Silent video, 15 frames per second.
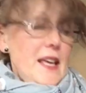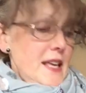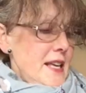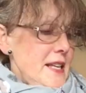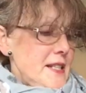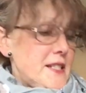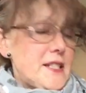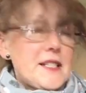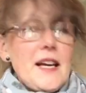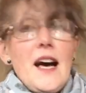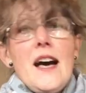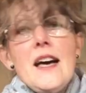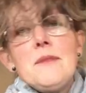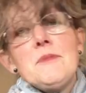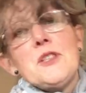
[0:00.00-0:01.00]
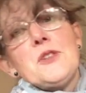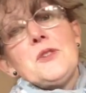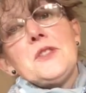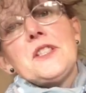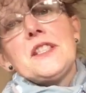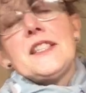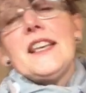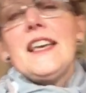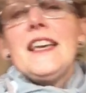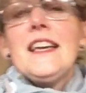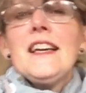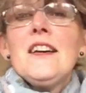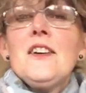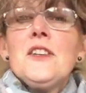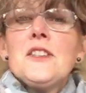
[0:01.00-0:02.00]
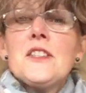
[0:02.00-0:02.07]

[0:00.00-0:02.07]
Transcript: It's time to sing a